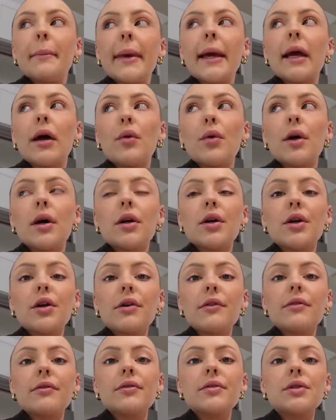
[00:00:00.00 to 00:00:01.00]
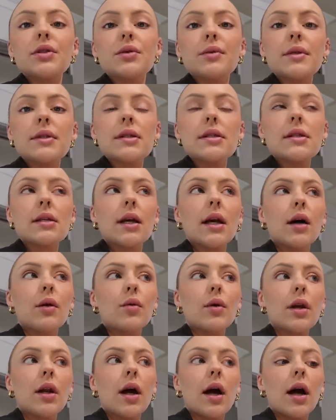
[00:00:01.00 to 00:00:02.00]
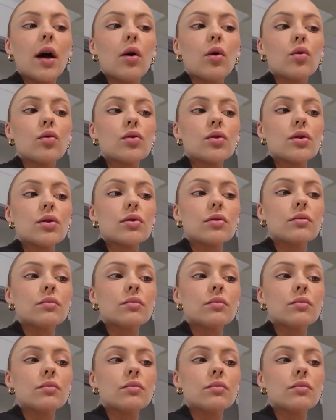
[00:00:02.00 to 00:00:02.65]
make one or if she wants to get one out.